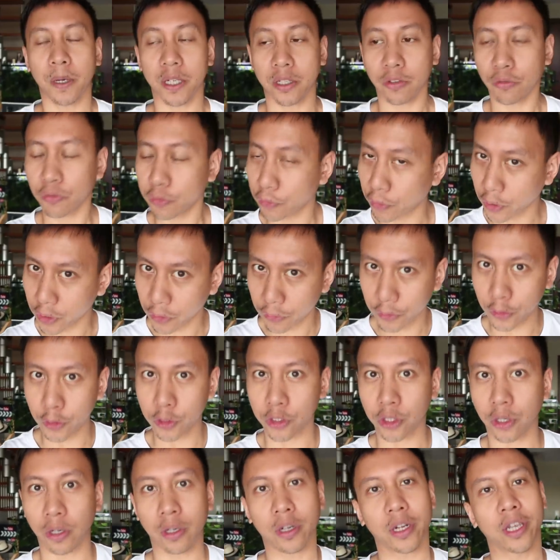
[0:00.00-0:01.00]
But for the
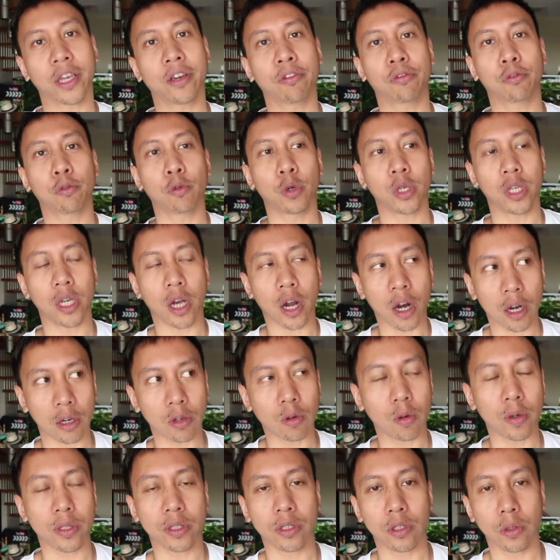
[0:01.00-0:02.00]
future, if we
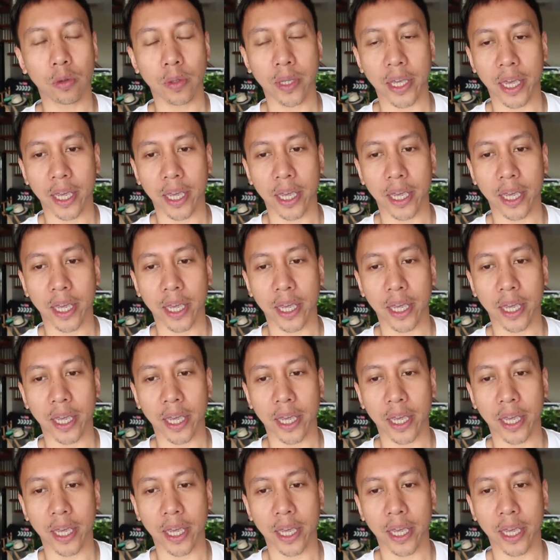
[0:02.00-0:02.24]
are going to